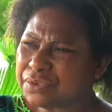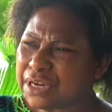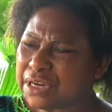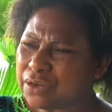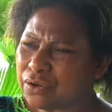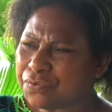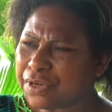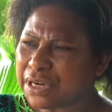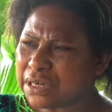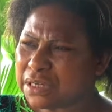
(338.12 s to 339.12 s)
training of
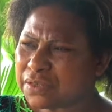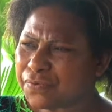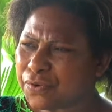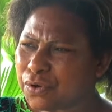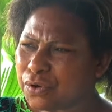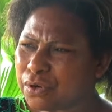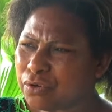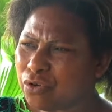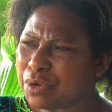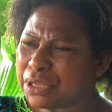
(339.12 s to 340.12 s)
trainers for
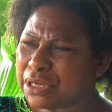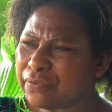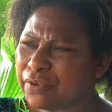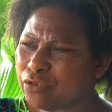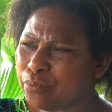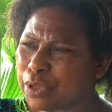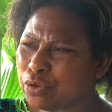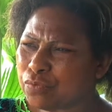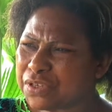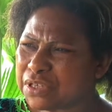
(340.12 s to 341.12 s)
community
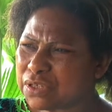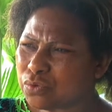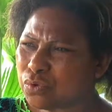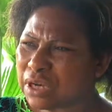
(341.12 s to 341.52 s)
development officers to